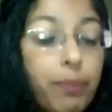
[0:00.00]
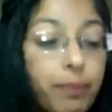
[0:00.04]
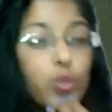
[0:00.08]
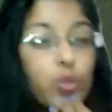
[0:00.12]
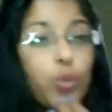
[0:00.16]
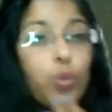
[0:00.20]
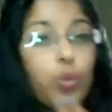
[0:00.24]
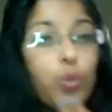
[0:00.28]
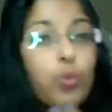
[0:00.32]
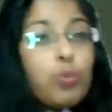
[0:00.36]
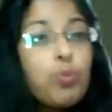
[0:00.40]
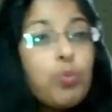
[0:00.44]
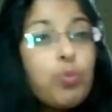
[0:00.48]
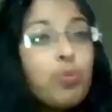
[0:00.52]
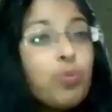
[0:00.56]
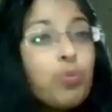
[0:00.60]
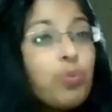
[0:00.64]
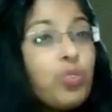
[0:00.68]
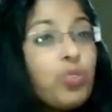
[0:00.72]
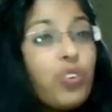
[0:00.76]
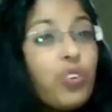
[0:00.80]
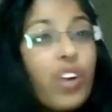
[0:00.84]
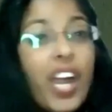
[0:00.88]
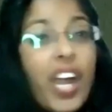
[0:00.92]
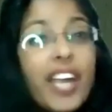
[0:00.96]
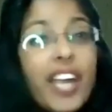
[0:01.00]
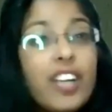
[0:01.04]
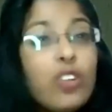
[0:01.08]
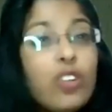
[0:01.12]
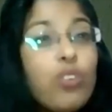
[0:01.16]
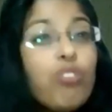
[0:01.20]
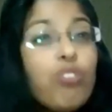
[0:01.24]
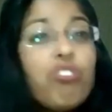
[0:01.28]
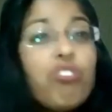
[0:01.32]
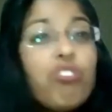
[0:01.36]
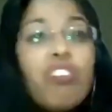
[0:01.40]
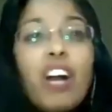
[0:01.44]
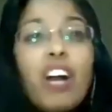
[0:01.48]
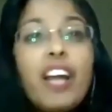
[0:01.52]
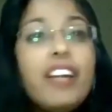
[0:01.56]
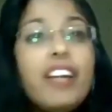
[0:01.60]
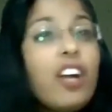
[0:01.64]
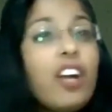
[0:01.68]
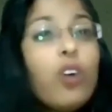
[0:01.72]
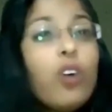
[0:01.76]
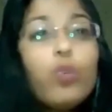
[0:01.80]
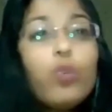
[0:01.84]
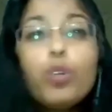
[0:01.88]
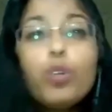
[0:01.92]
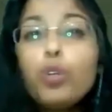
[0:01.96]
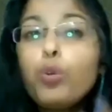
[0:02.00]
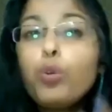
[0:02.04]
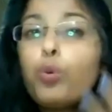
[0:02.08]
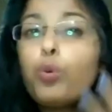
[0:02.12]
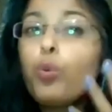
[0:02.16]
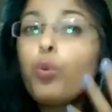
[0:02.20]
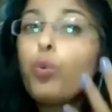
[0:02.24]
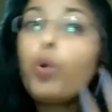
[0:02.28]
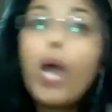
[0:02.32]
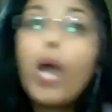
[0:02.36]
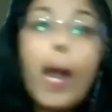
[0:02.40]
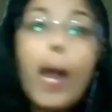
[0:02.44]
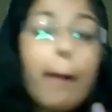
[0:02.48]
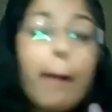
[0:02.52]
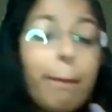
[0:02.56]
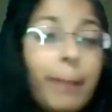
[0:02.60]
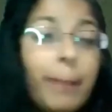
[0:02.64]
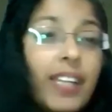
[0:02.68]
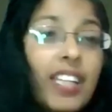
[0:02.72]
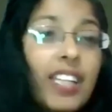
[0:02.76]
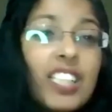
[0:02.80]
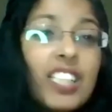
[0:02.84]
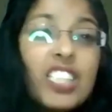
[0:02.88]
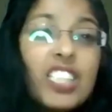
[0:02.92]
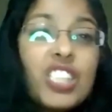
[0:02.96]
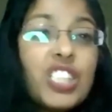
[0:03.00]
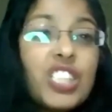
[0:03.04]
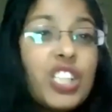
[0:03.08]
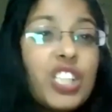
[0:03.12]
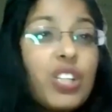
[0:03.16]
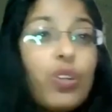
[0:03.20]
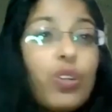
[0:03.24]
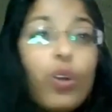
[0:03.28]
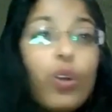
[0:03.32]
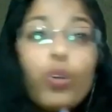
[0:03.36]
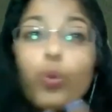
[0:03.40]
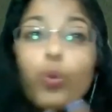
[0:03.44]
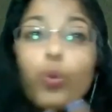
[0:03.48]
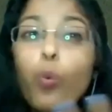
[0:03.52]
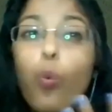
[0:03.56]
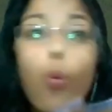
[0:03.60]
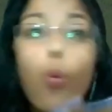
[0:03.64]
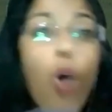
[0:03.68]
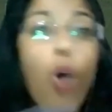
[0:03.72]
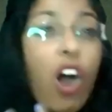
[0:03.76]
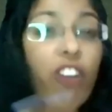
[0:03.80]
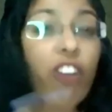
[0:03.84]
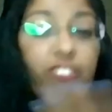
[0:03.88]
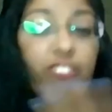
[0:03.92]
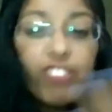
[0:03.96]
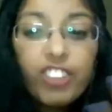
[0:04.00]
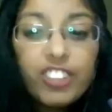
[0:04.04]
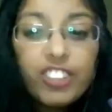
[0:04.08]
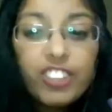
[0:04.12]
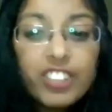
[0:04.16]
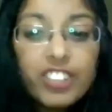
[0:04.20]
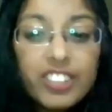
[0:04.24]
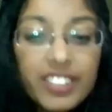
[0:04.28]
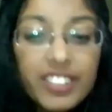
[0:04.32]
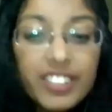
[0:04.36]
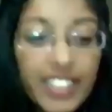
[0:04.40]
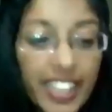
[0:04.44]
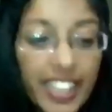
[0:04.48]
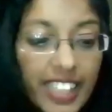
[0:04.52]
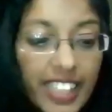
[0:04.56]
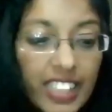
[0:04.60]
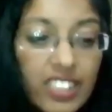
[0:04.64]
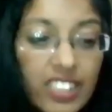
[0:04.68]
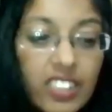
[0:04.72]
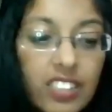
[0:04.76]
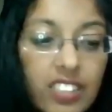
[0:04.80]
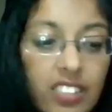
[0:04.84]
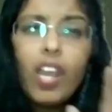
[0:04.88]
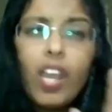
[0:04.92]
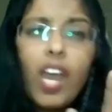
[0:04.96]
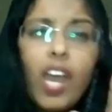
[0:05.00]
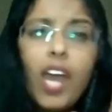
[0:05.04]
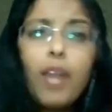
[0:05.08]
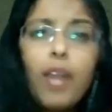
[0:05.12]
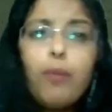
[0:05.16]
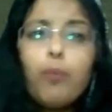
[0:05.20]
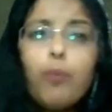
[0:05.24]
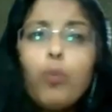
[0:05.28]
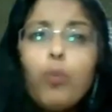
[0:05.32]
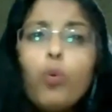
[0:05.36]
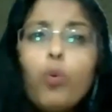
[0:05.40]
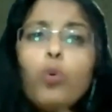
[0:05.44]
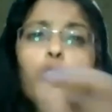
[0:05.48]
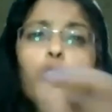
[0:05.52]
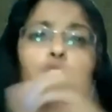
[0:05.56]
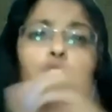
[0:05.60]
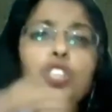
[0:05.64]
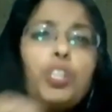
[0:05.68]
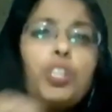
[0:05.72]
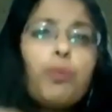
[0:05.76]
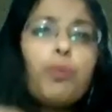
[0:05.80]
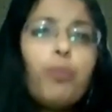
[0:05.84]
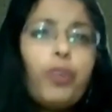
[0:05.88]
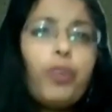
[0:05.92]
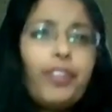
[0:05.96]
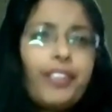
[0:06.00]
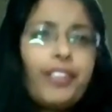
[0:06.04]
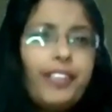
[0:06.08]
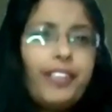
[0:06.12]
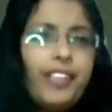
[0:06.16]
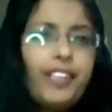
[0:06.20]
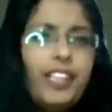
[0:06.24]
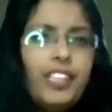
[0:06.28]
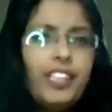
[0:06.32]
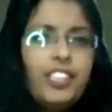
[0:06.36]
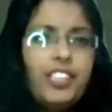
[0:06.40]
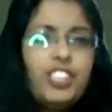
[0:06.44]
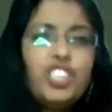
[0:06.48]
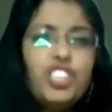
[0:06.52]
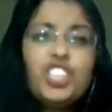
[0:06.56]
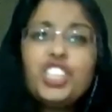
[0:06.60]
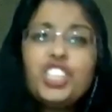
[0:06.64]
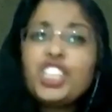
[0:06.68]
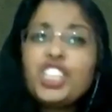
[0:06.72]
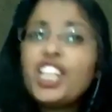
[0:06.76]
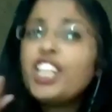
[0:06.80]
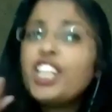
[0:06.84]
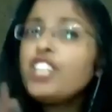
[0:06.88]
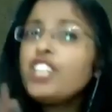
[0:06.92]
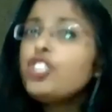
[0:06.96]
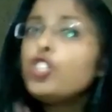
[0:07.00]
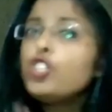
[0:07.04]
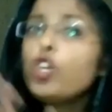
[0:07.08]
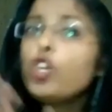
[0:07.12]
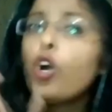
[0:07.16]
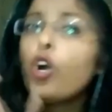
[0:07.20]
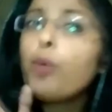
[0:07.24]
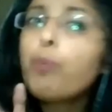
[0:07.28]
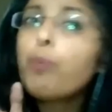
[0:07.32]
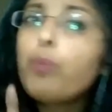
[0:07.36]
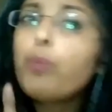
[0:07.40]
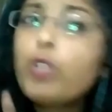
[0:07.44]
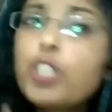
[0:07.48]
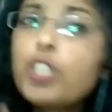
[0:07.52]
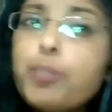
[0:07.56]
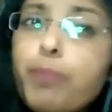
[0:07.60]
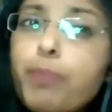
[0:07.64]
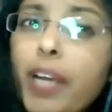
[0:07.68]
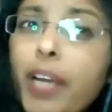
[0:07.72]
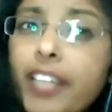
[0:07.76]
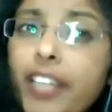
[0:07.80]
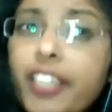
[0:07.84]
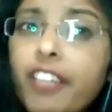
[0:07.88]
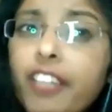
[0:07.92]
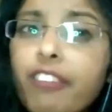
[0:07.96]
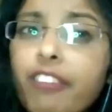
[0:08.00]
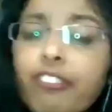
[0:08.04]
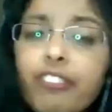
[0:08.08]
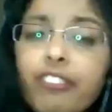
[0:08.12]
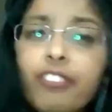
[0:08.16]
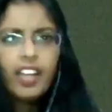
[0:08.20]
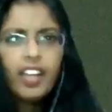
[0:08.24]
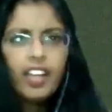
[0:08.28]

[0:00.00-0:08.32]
So trying to find out a true happiness did not go after the things, and most importantly, change your perspective.